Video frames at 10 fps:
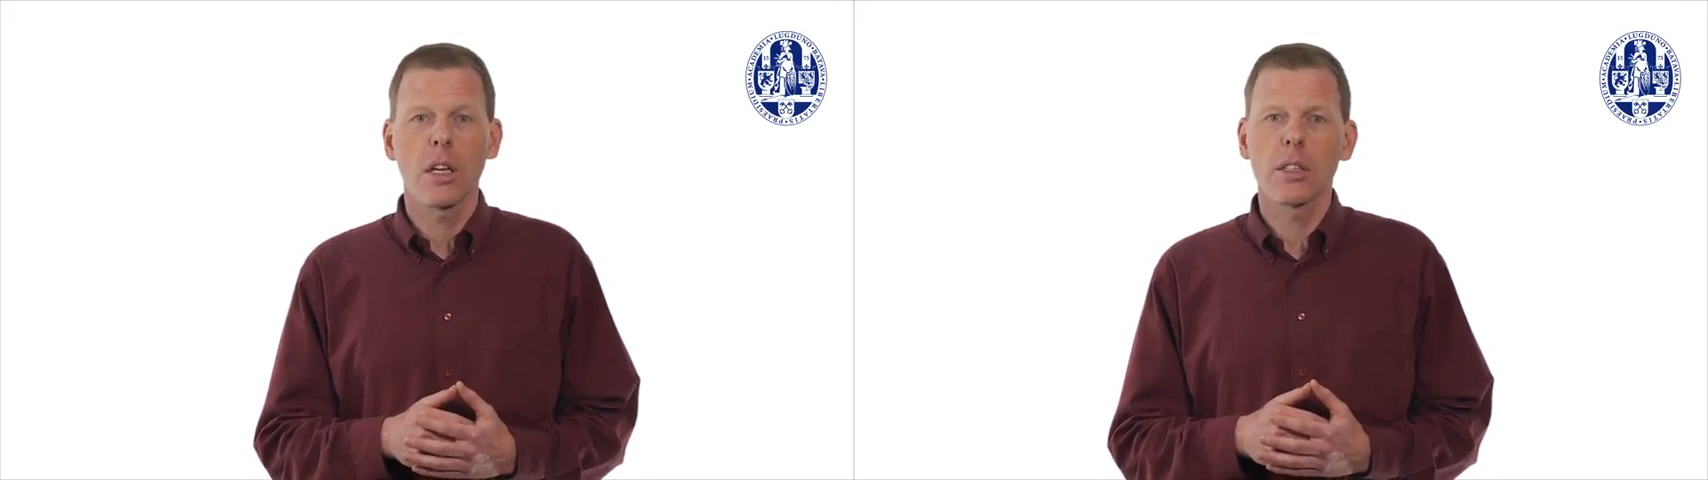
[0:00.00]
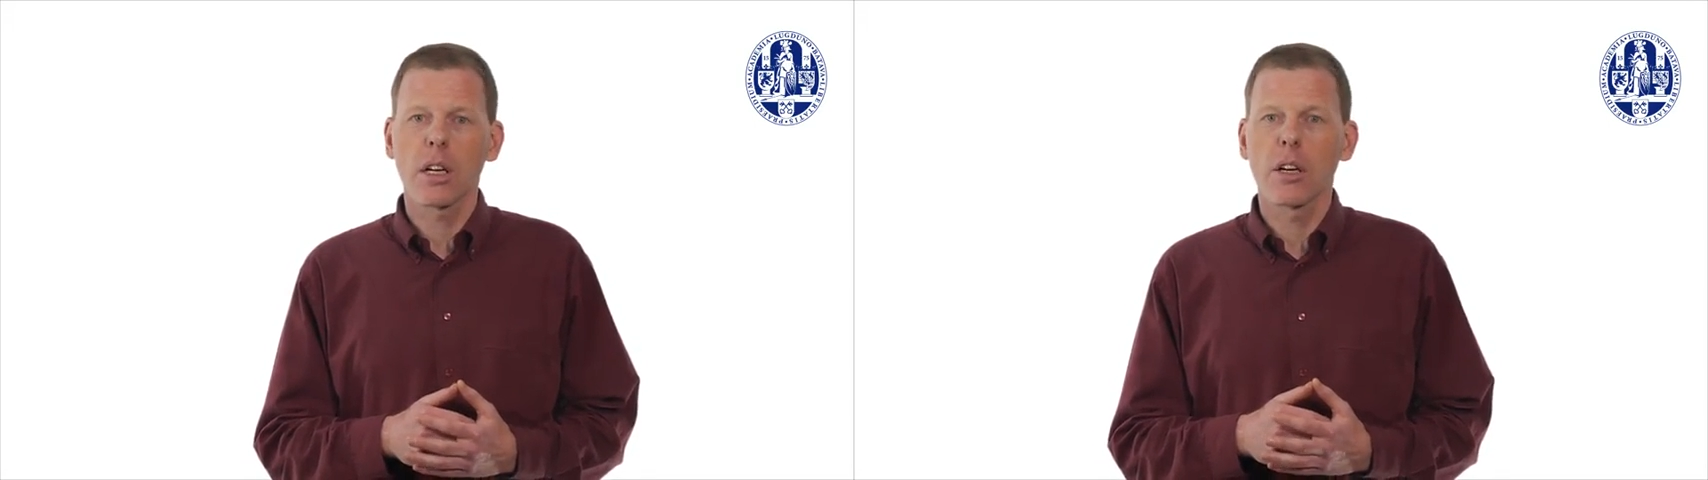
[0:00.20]

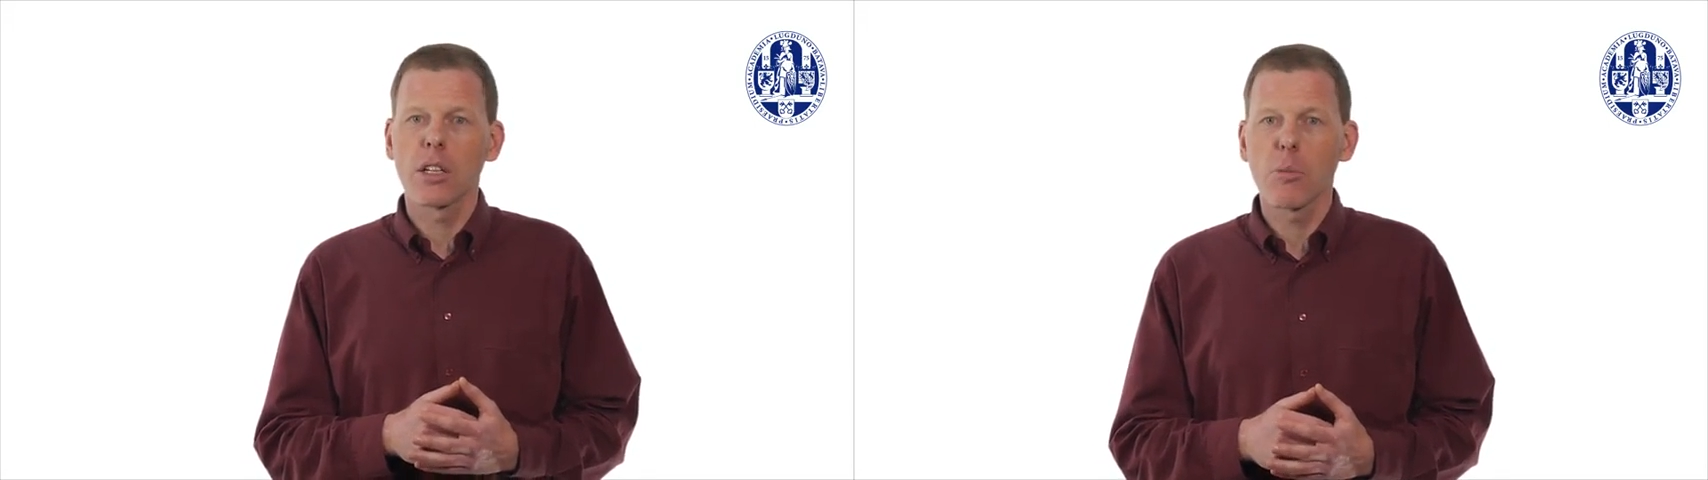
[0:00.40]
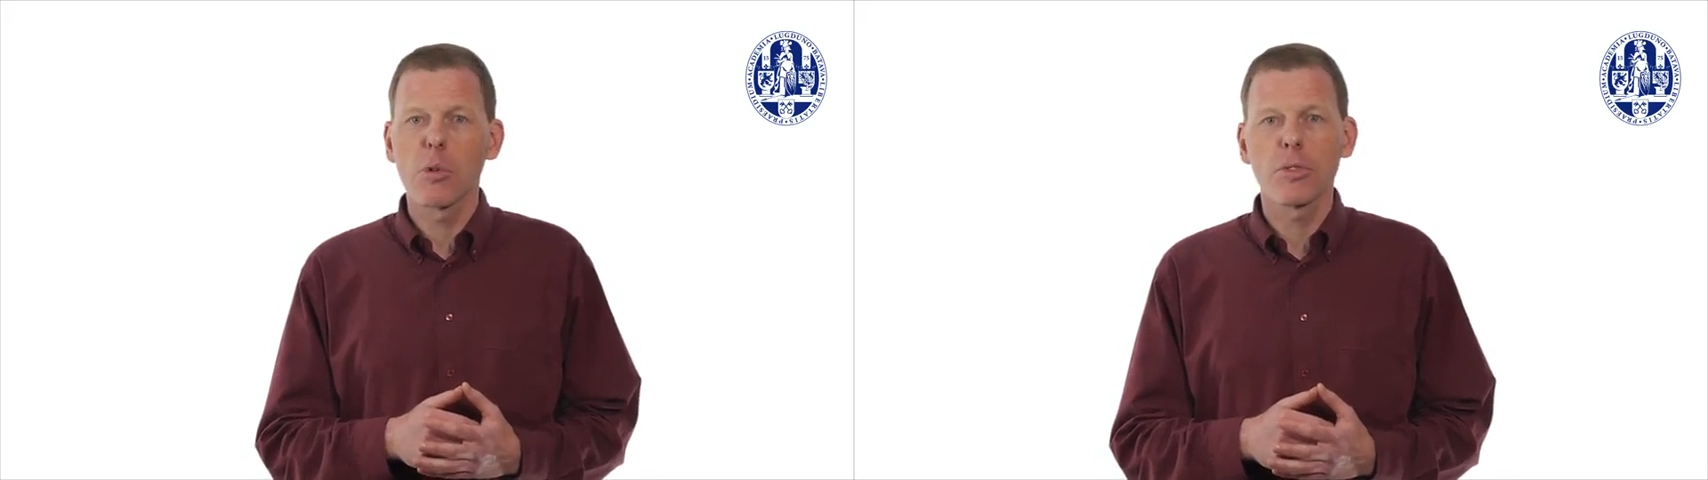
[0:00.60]
it are a
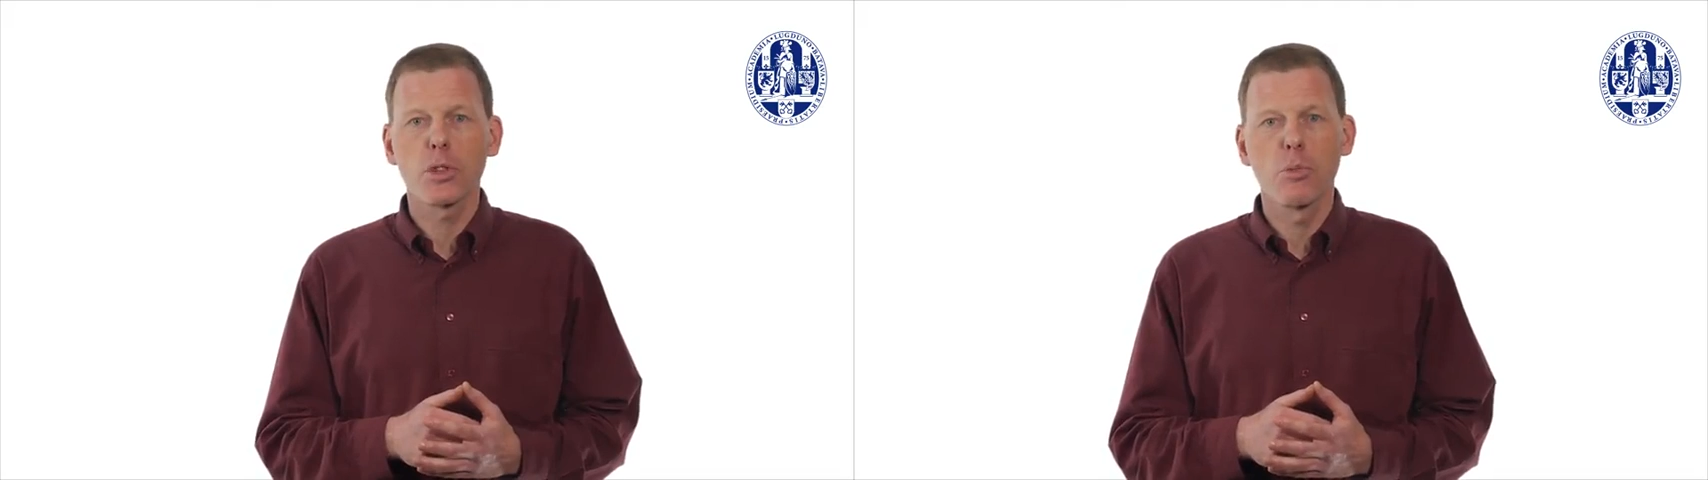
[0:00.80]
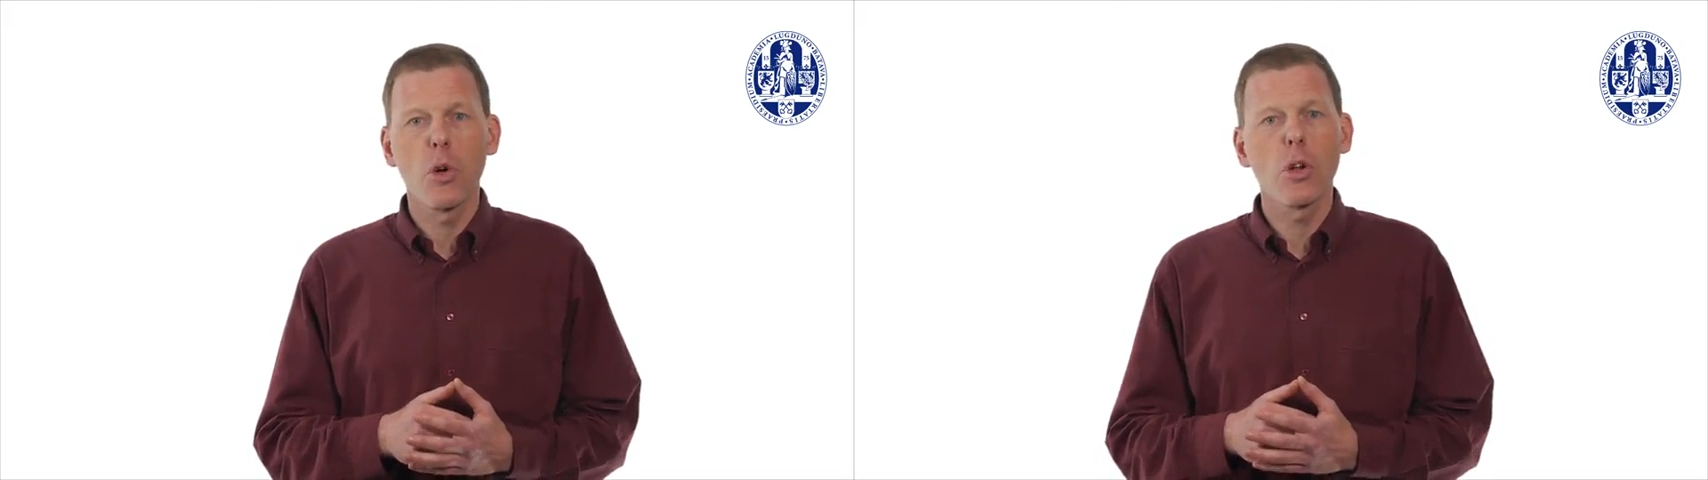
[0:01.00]
number of
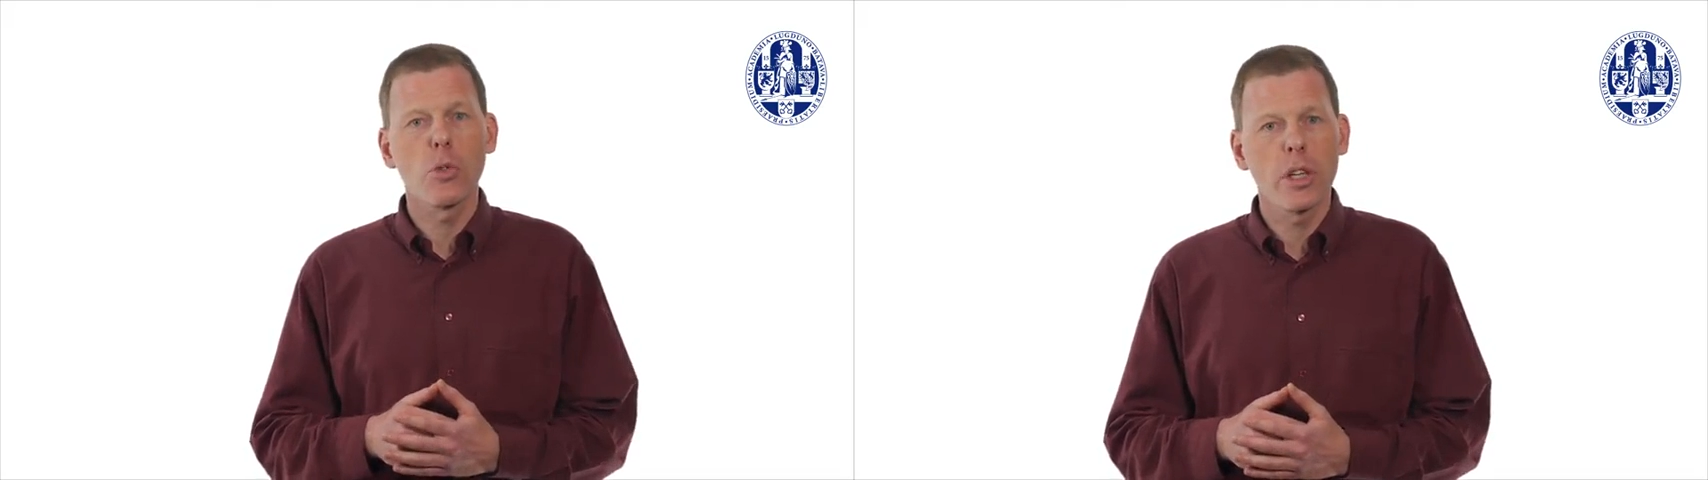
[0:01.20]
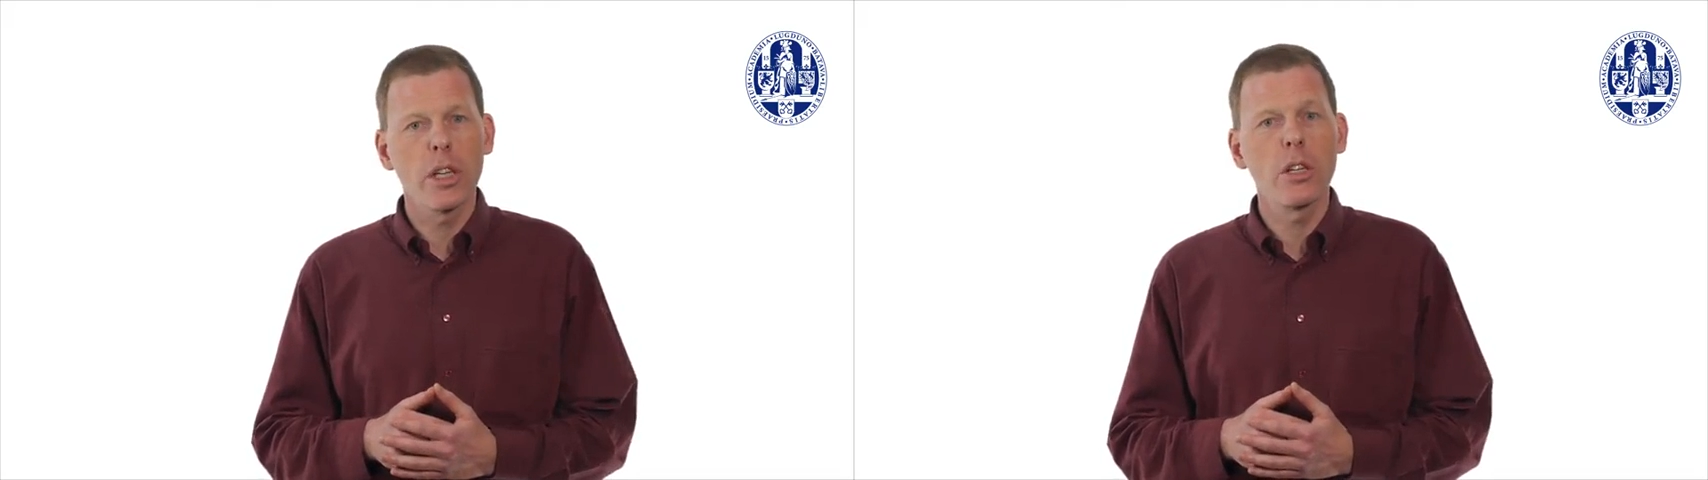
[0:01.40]
small
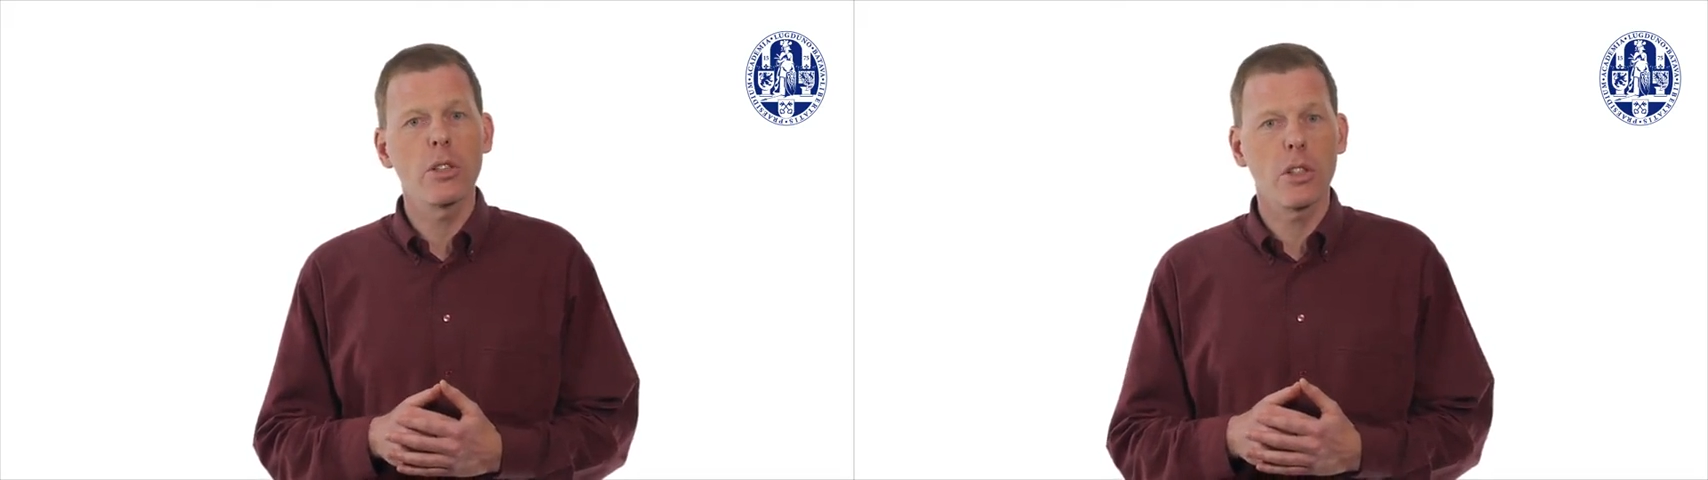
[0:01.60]
readers